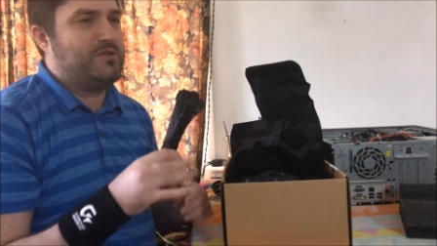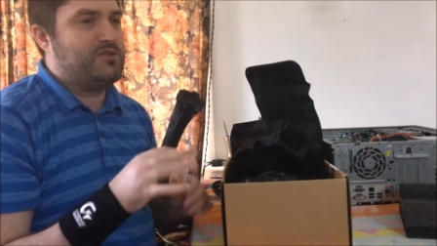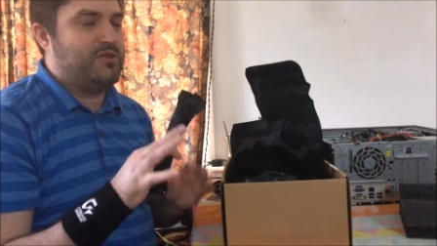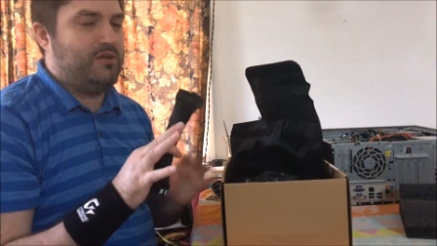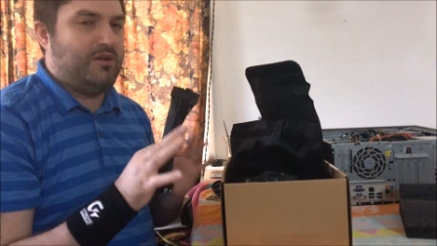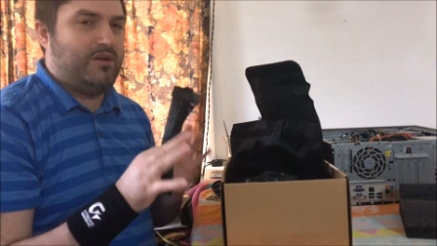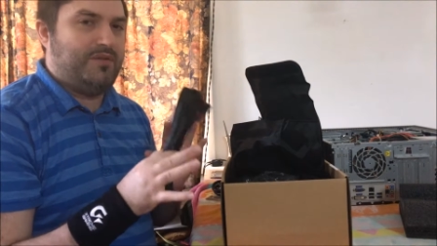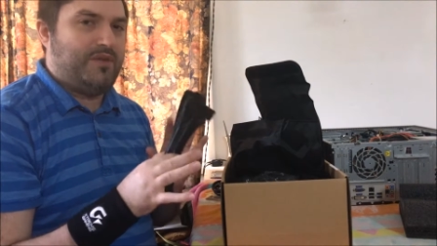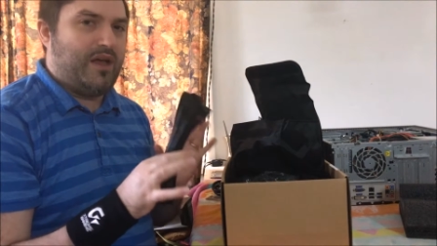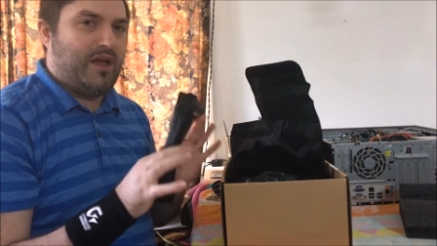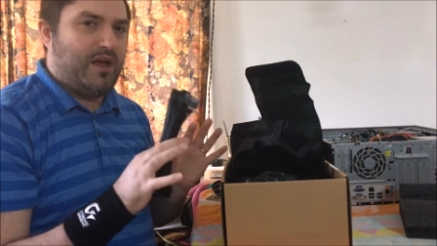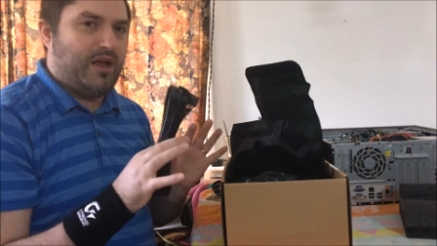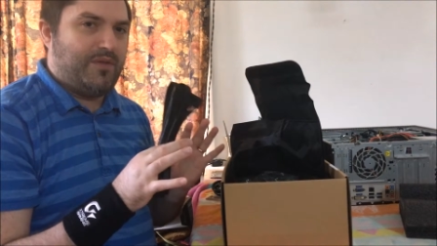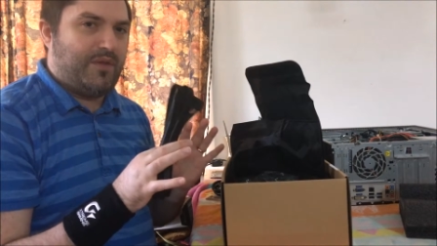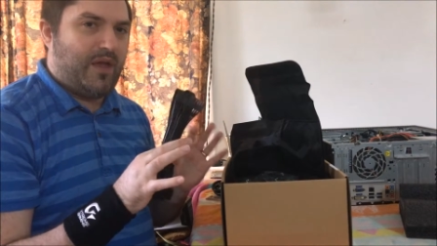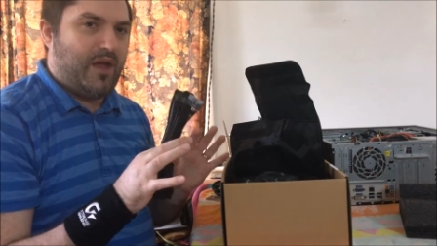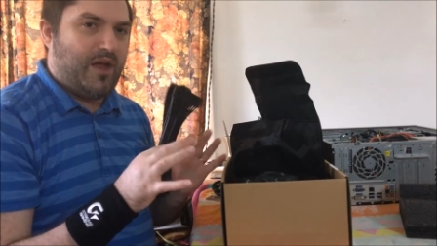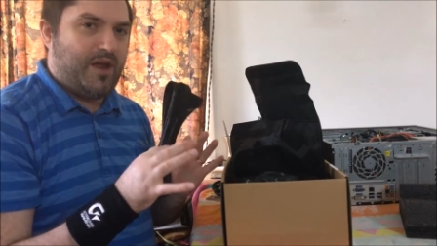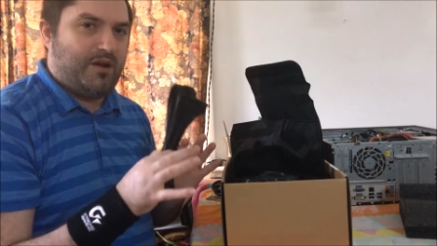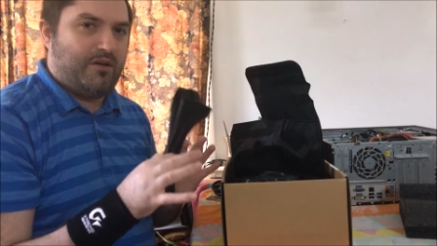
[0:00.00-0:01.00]
especially on the
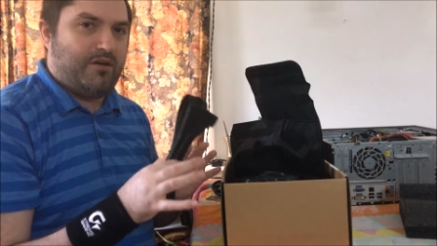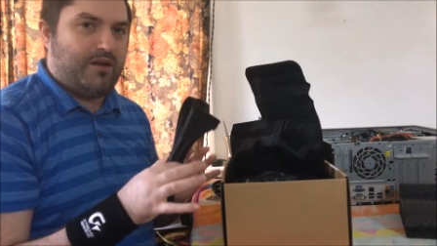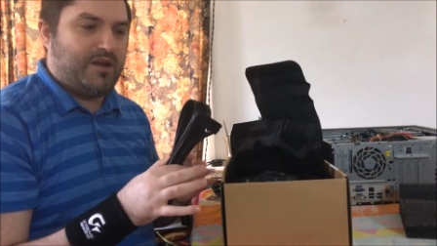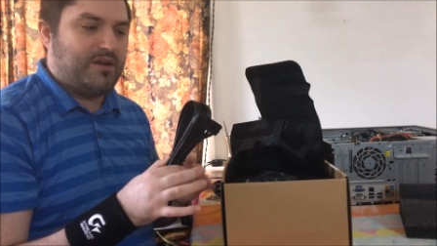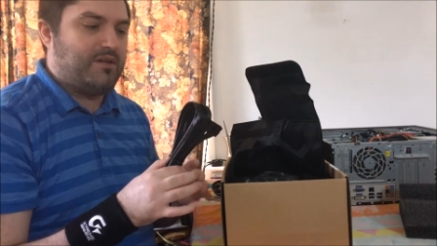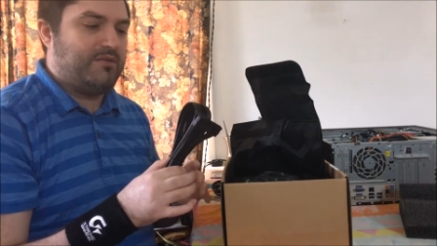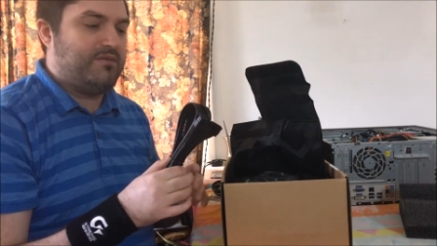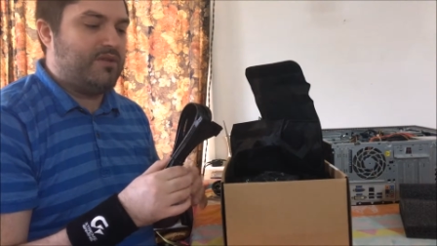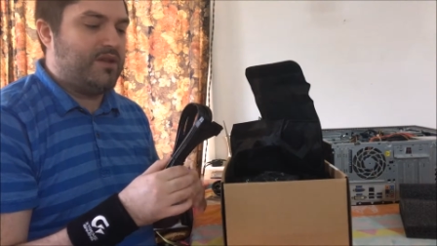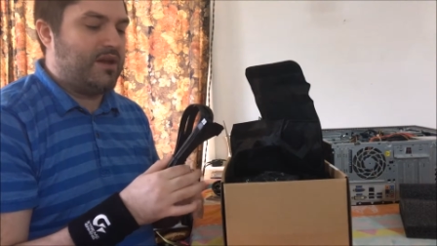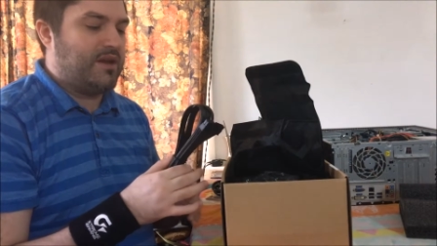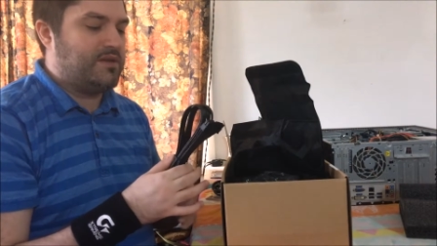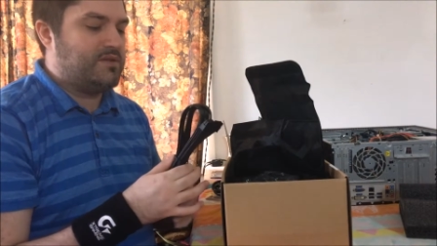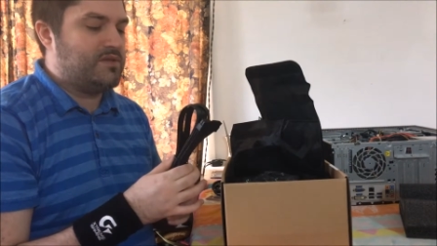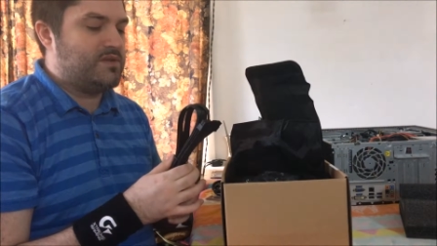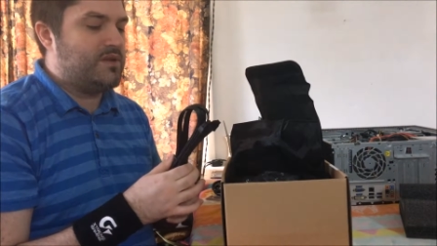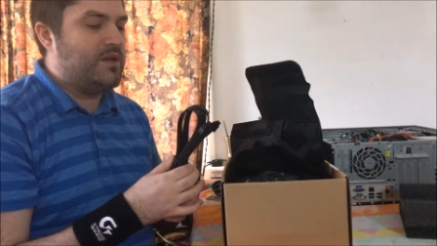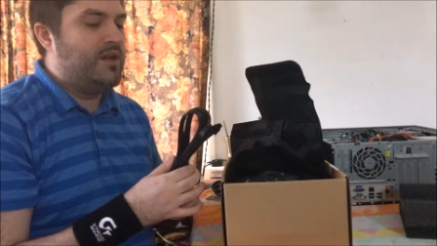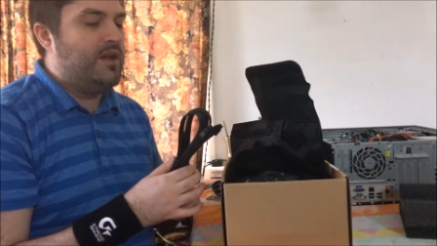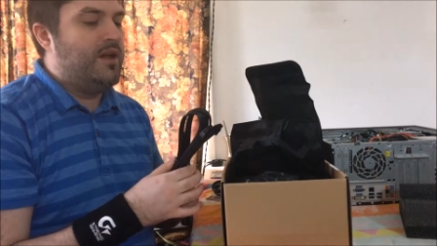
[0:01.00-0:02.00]
higher end of
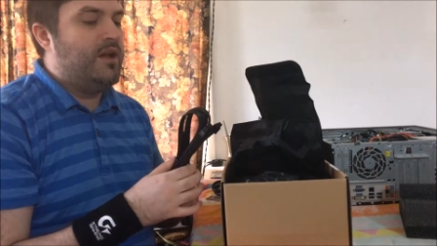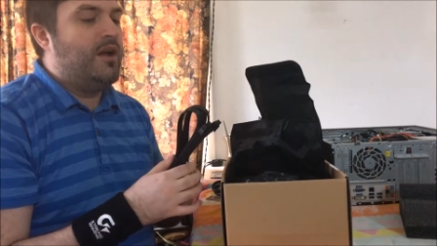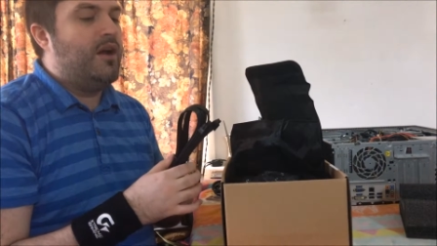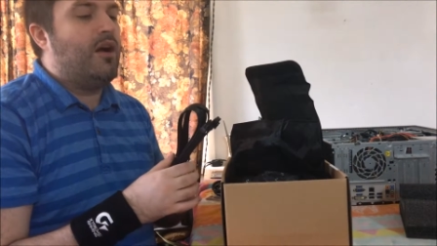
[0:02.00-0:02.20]
things,